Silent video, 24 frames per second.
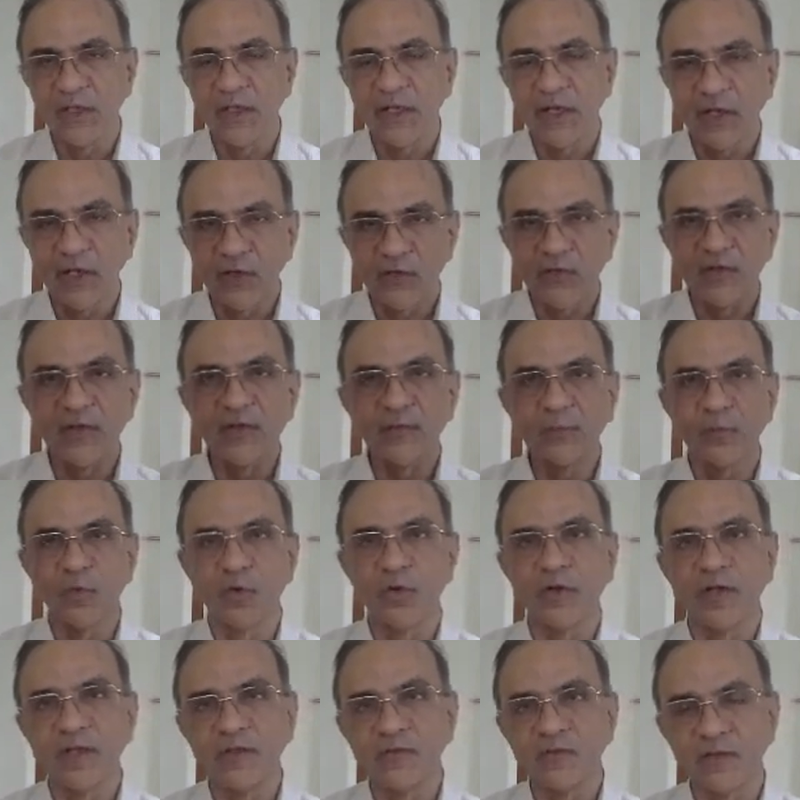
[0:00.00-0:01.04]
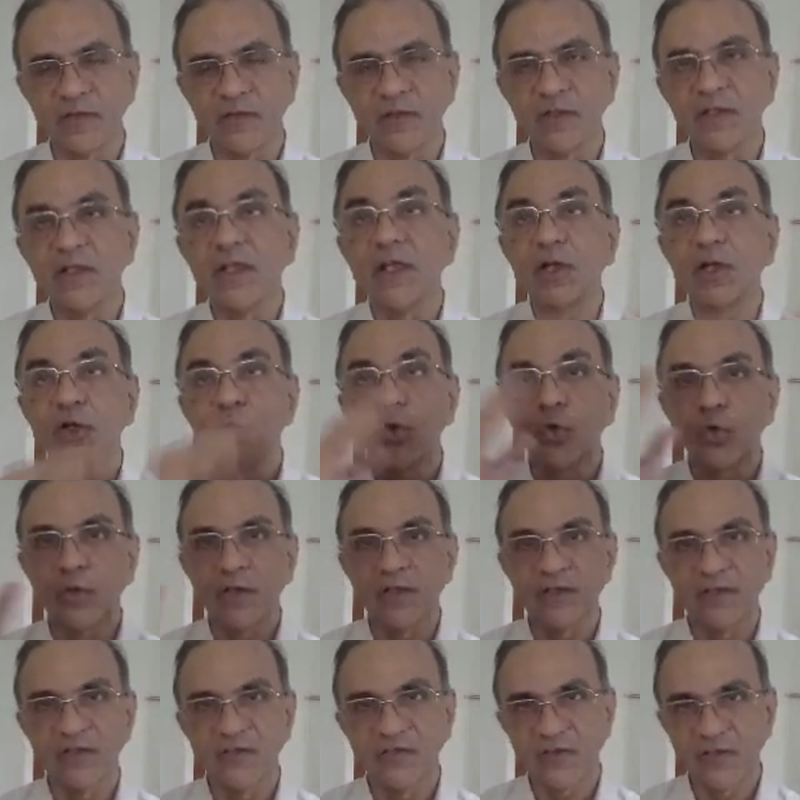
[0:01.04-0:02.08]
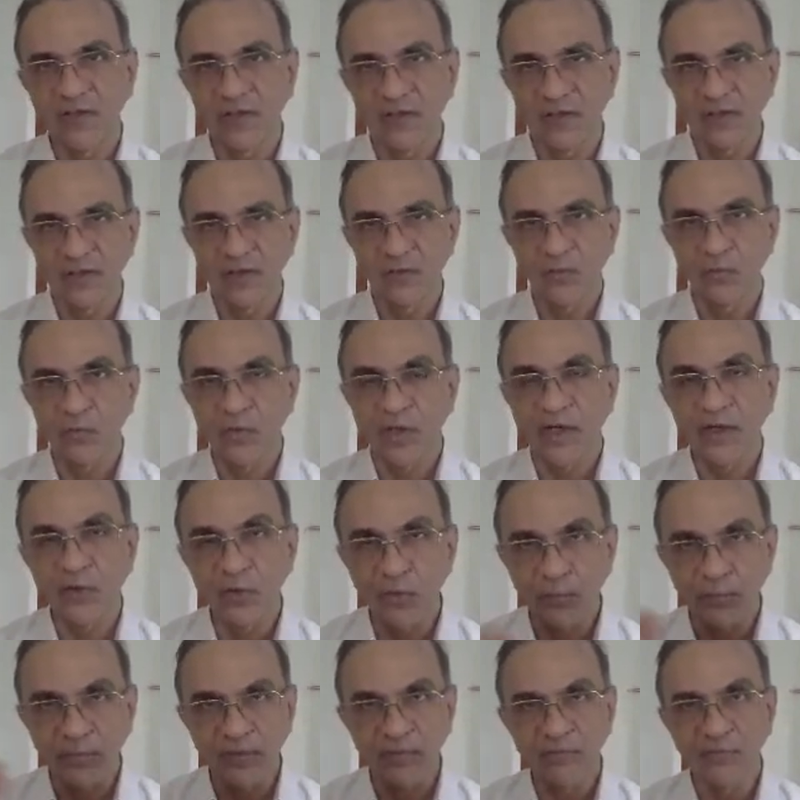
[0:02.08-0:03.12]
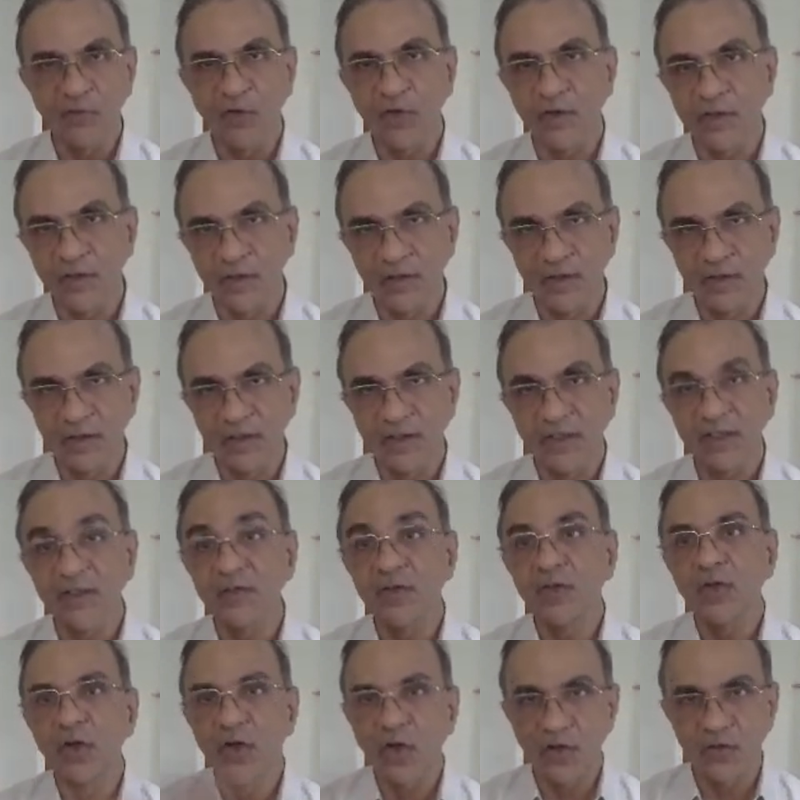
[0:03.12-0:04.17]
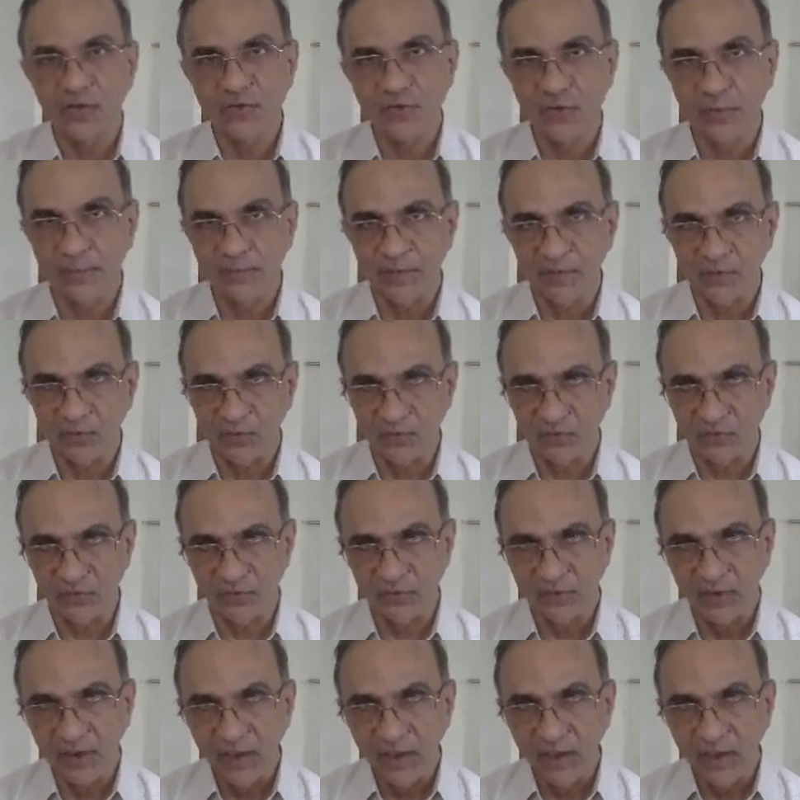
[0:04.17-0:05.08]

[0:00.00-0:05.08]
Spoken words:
Increase bone density, look at the skull. Wide open fontanelle is not osteopetrosis.